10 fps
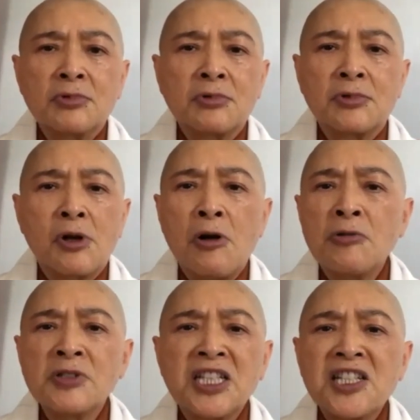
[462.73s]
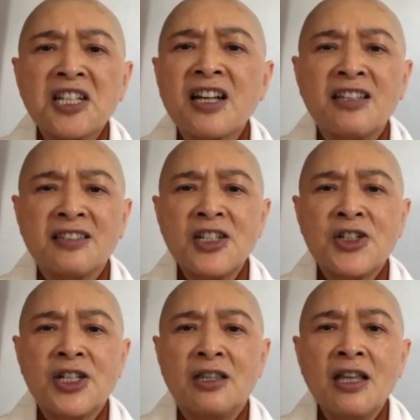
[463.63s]
grow this
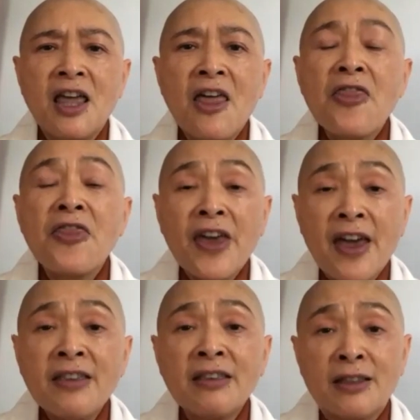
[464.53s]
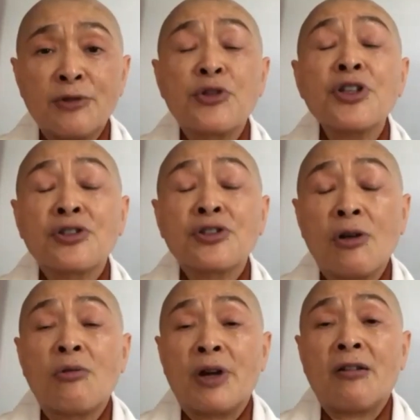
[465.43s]
condition, then the result
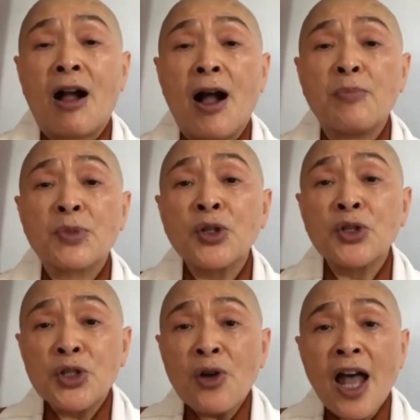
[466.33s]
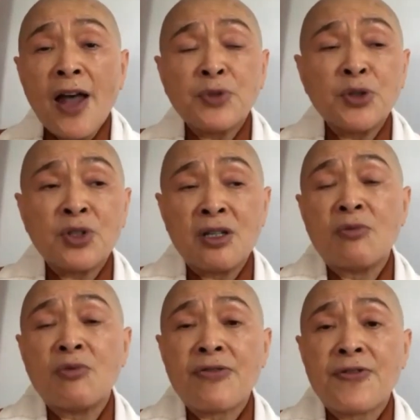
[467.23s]
will come. So you have to deal
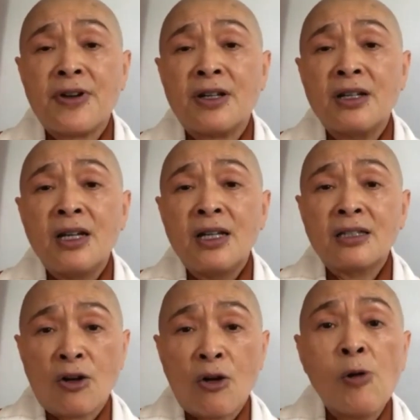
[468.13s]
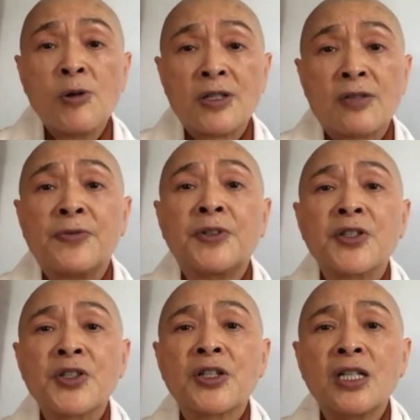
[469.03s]
with the cause
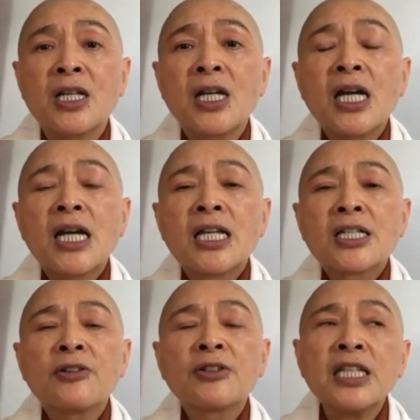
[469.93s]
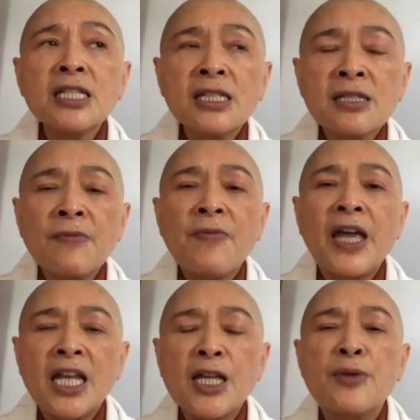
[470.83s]
first. So this is
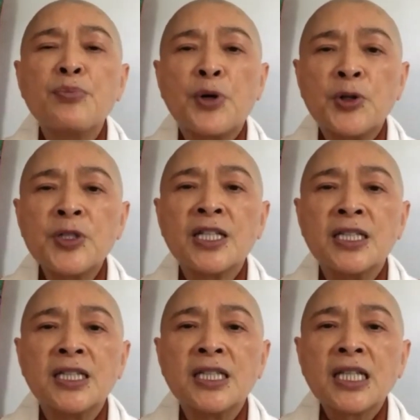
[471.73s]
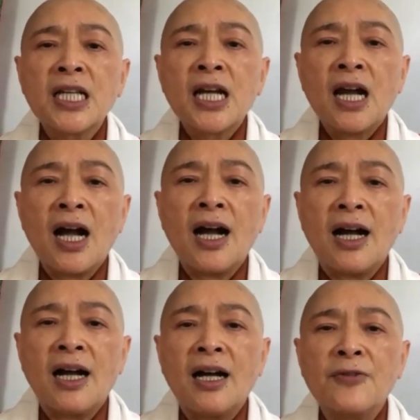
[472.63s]
very important
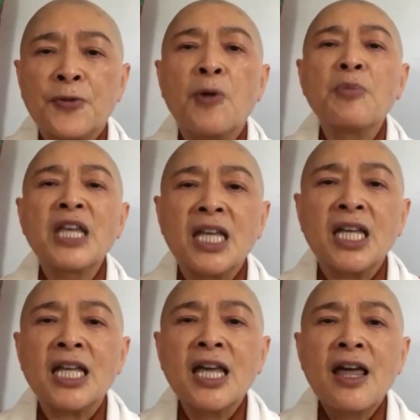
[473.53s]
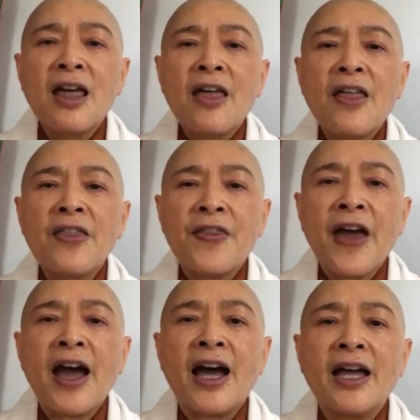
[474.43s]
for me,
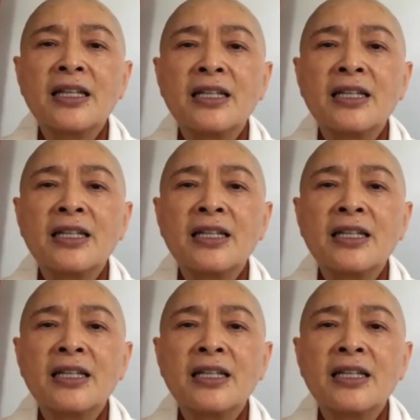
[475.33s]
that,